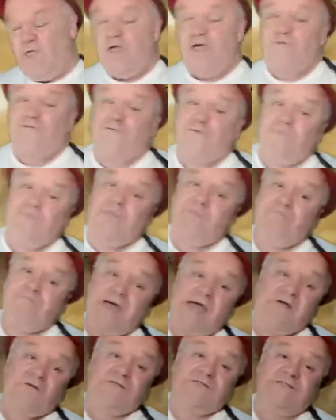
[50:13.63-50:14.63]
From the
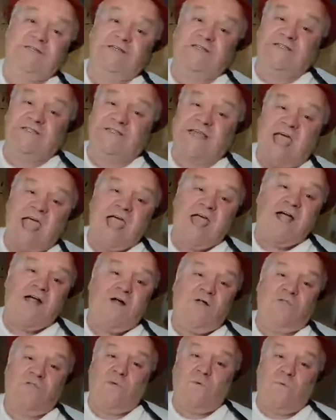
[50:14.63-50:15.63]
mouse that
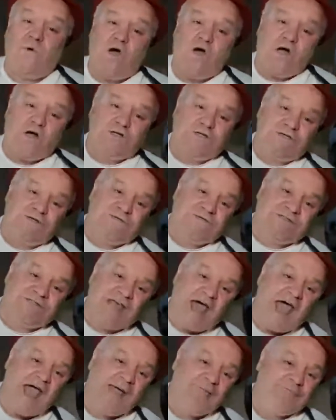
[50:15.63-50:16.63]
scaled the walls of
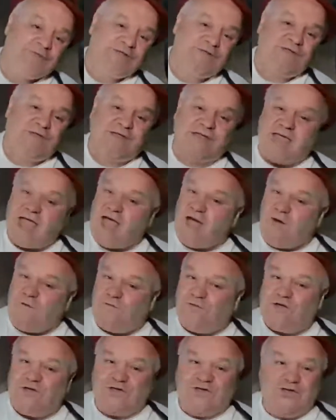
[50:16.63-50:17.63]
time to the cow
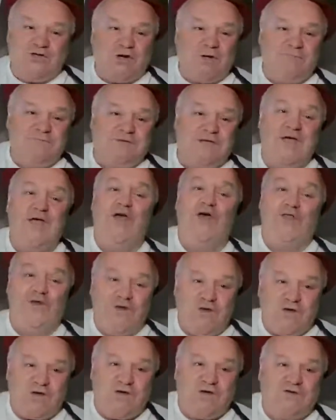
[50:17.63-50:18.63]
that jumped the
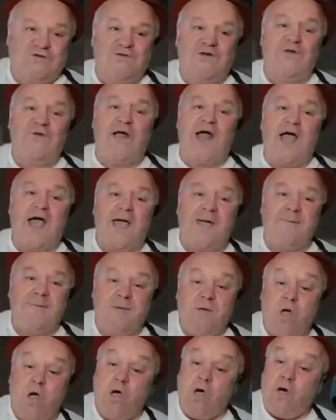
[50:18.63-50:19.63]
nursery
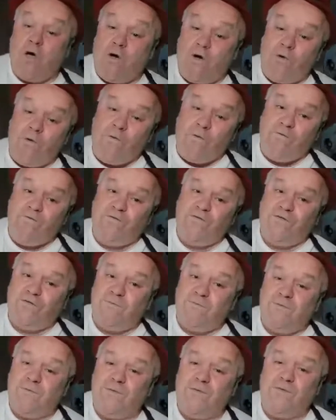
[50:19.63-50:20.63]
rhyme over the
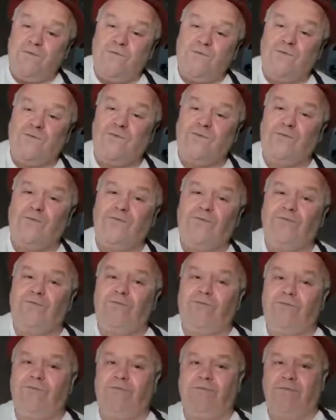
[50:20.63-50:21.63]

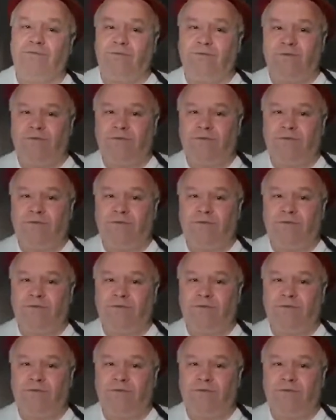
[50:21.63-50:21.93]
moon.